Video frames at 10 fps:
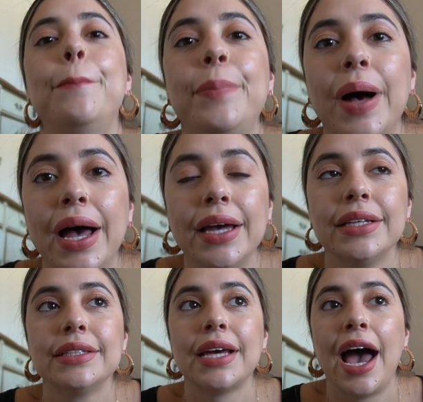
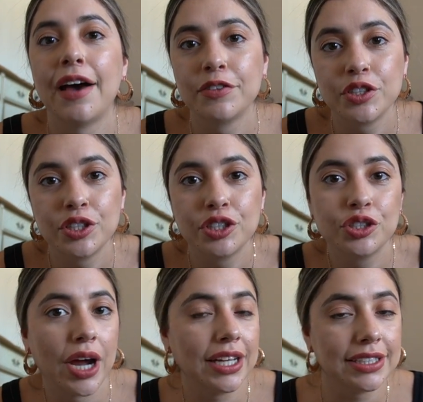but after
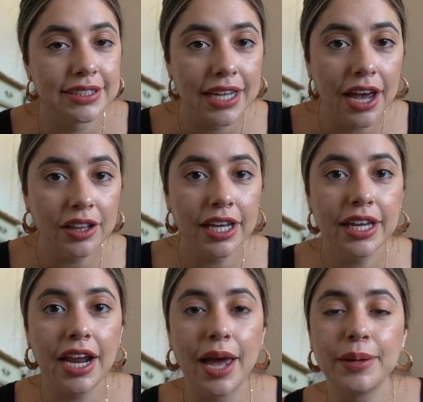trying to style
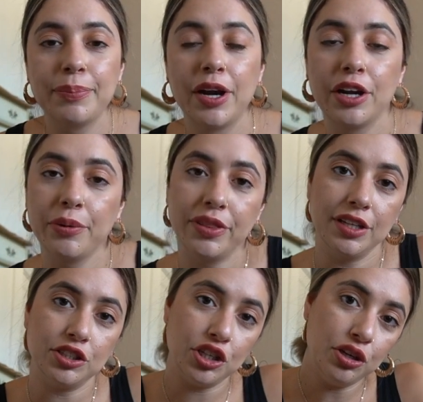it, I paired it with
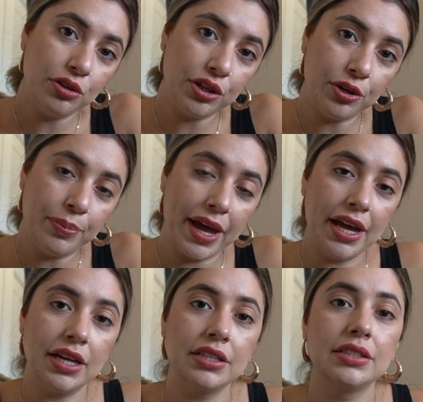these cute little
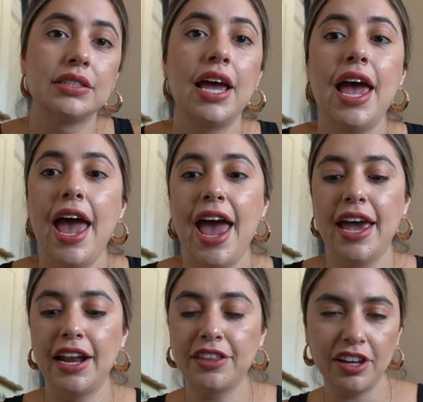pants,
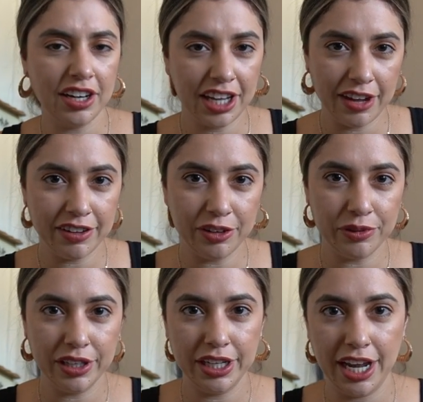and I thought it gave it a
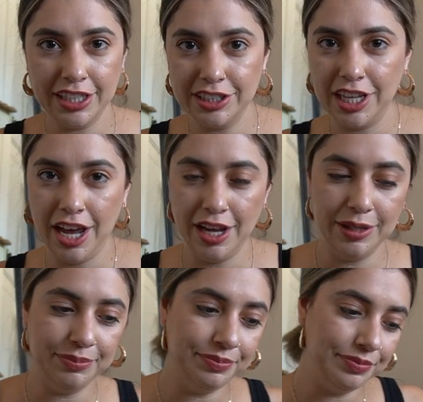really nice,
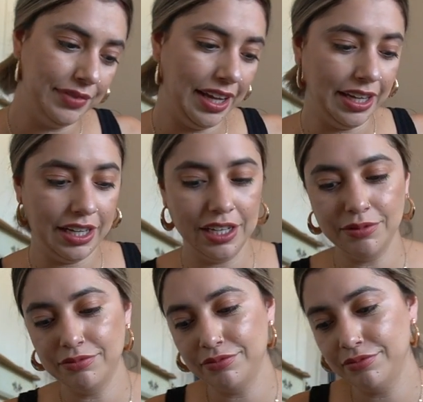like,
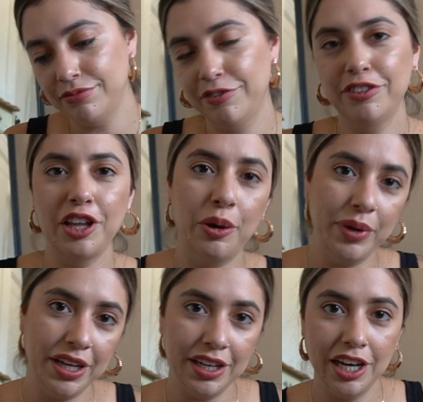
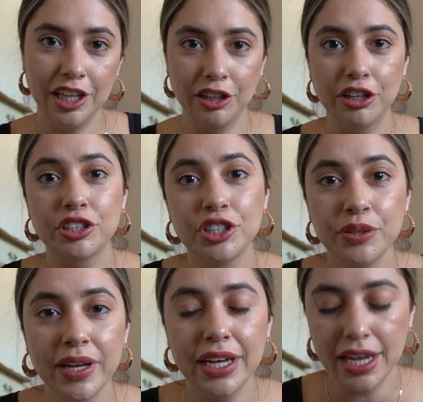flowy look
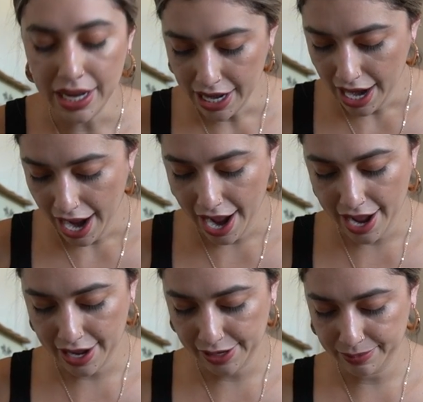to it.
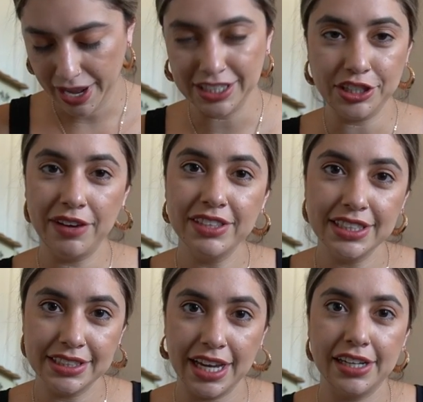I still haven't
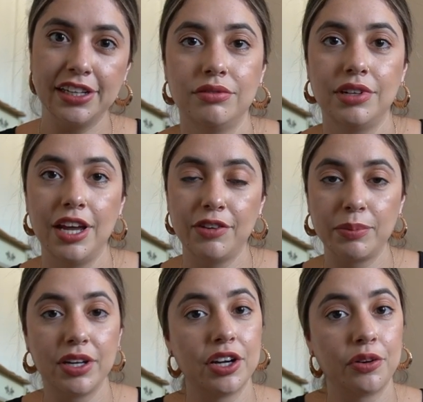decided if I'm
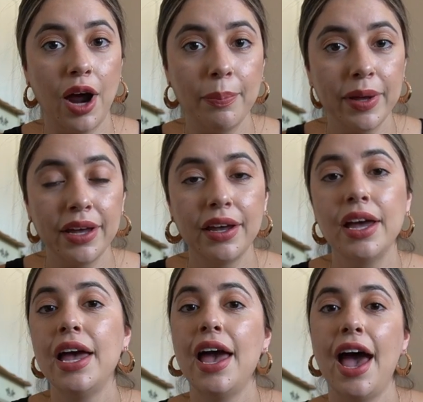going to crop it
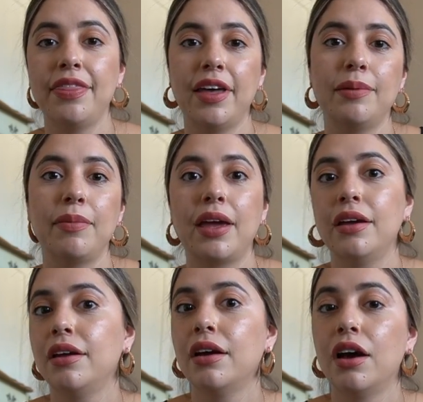and then
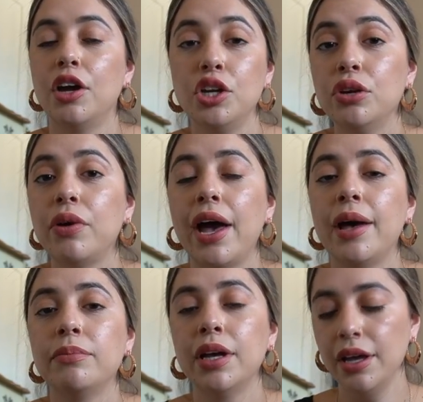make a new
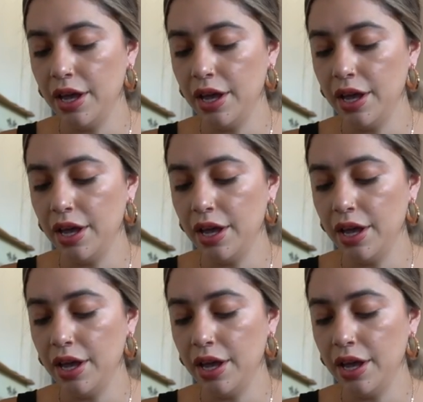hem,